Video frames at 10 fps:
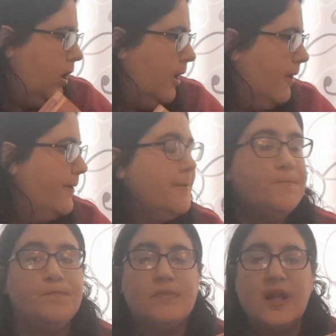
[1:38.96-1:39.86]

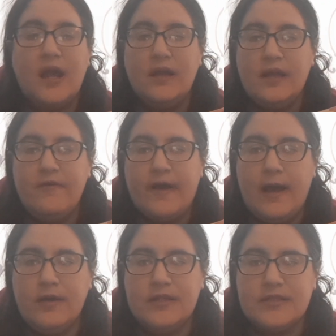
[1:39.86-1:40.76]
I love
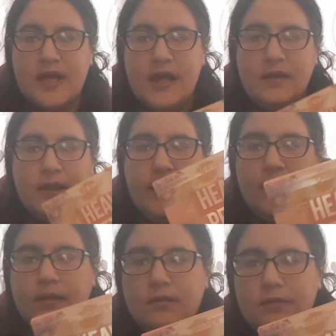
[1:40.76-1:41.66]
how it got
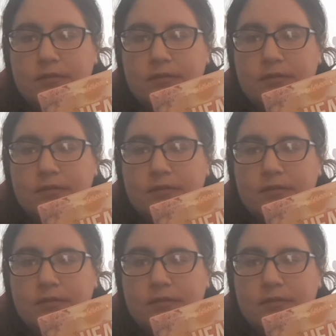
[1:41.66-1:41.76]
like